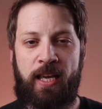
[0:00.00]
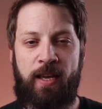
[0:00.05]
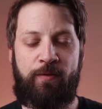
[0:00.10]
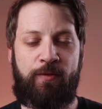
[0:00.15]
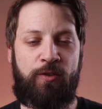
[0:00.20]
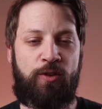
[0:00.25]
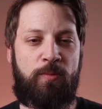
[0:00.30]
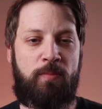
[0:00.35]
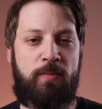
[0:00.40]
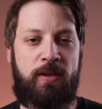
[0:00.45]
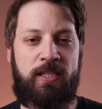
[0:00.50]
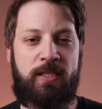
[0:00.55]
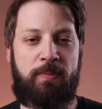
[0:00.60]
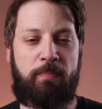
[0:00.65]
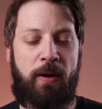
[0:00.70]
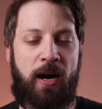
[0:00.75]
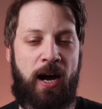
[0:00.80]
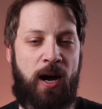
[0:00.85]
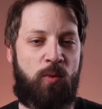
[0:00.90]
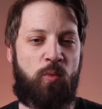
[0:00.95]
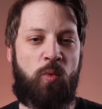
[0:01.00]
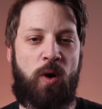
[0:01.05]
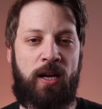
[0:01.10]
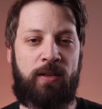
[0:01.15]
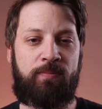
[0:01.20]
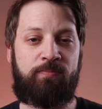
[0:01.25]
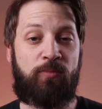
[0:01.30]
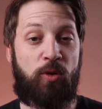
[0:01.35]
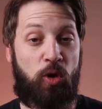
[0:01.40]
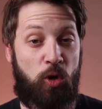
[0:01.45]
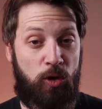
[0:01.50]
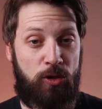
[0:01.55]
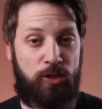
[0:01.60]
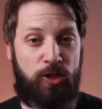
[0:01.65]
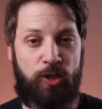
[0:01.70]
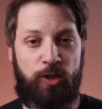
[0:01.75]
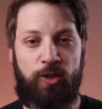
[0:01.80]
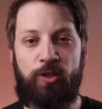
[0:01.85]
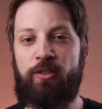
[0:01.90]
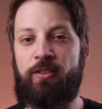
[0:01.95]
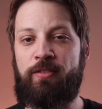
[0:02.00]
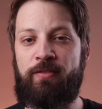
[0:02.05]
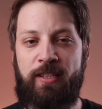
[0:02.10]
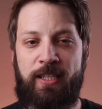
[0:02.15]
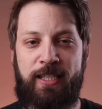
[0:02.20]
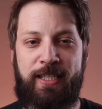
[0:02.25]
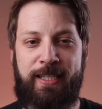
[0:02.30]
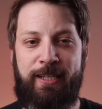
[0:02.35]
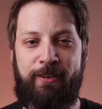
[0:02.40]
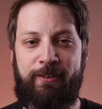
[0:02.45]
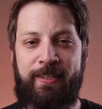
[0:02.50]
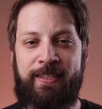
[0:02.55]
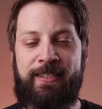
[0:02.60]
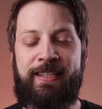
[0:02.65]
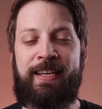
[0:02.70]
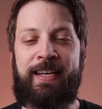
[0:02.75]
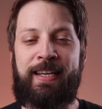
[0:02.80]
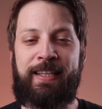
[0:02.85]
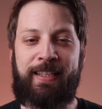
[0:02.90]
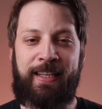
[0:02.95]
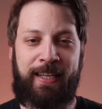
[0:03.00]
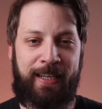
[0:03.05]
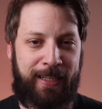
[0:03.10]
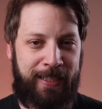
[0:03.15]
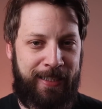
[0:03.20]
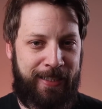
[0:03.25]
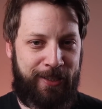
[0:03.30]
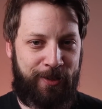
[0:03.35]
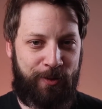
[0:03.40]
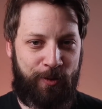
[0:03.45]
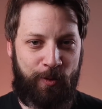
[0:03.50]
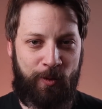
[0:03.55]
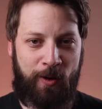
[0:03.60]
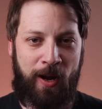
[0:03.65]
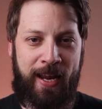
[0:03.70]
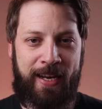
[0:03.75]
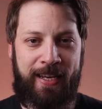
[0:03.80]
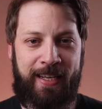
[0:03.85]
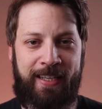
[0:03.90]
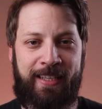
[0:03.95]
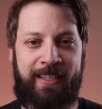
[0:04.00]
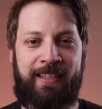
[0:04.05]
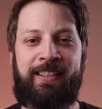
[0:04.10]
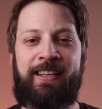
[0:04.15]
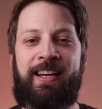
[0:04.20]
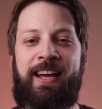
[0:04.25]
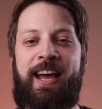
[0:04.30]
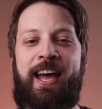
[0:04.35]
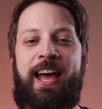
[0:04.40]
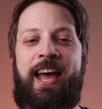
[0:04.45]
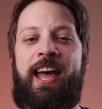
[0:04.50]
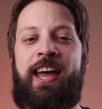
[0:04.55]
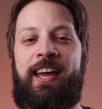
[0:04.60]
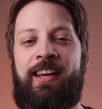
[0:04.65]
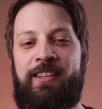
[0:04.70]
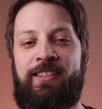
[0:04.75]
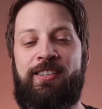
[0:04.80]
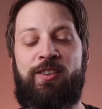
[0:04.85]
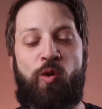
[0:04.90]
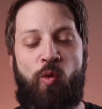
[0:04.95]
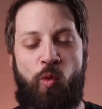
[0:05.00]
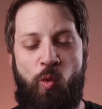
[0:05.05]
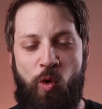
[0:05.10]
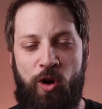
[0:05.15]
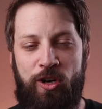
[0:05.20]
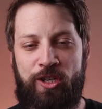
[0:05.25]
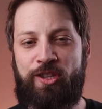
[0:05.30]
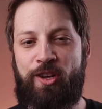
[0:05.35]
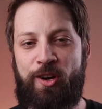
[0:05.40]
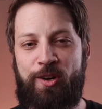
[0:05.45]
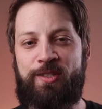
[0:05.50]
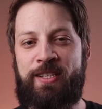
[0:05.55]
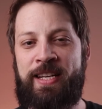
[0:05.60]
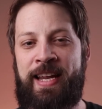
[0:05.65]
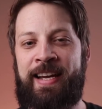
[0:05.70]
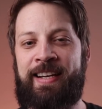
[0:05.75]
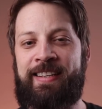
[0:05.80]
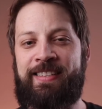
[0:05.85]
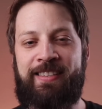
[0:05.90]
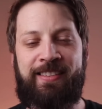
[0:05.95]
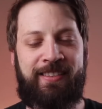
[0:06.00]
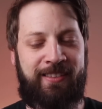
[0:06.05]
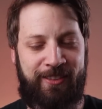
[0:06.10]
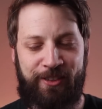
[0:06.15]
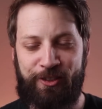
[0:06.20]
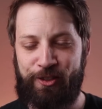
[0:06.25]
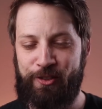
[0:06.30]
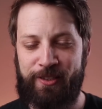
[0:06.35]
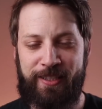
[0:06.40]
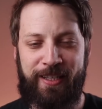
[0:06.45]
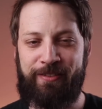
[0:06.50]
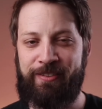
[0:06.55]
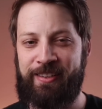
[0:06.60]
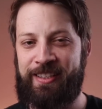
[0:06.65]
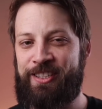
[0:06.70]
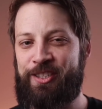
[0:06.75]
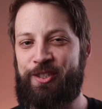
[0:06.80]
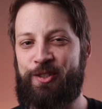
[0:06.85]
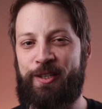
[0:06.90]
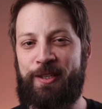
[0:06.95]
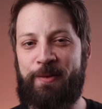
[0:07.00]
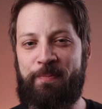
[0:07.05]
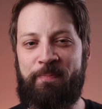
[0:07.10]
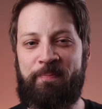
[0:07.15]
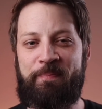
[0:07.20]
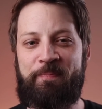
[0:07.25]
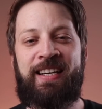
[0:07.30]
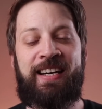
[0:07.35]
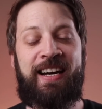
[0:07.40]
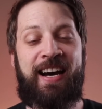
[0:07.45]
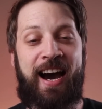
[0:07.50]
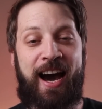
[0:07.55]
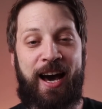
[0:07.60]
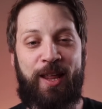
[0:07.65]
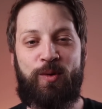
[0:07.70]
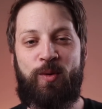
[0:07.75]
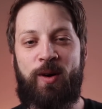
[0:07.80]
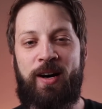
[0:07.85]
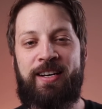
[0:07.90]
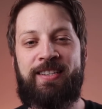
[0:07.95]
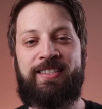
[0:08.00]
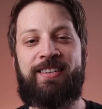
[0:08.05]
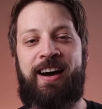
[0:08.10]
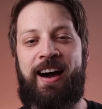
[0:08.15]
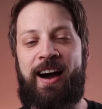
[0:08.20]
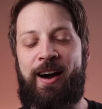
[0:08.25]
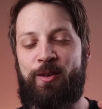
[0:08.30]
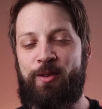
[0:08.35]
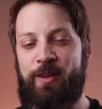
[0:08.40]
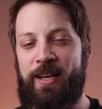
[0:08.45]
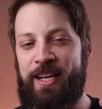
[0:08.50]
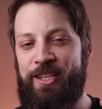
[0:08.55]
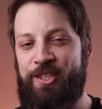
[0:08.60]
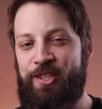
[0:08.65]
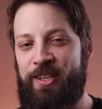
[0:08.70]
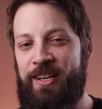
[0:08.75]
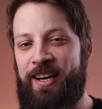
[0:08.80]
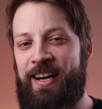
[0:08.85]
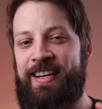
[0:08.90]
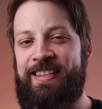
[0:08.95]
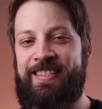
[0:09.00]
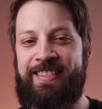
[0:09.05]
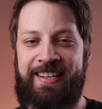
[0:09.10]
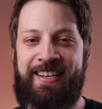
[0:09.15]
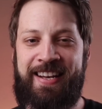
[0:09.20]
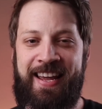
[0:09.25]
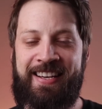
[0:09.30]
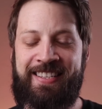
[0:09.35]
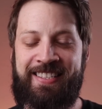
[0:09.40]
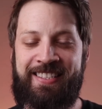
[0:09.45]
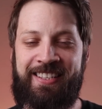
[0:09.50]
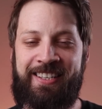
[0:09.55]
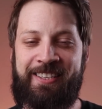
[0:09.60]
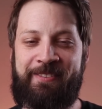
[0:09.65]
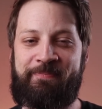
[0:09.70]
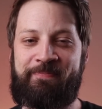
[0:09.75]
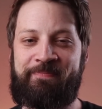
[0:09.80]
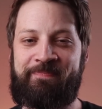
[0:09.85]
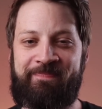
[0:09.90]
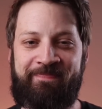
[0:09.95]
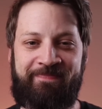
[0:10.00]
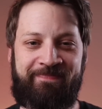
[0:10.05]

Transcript: If you missed part one or two of this series, then click right here and watch those next you'll definitely enjoy them. Otherwise, I will catch you guys next time.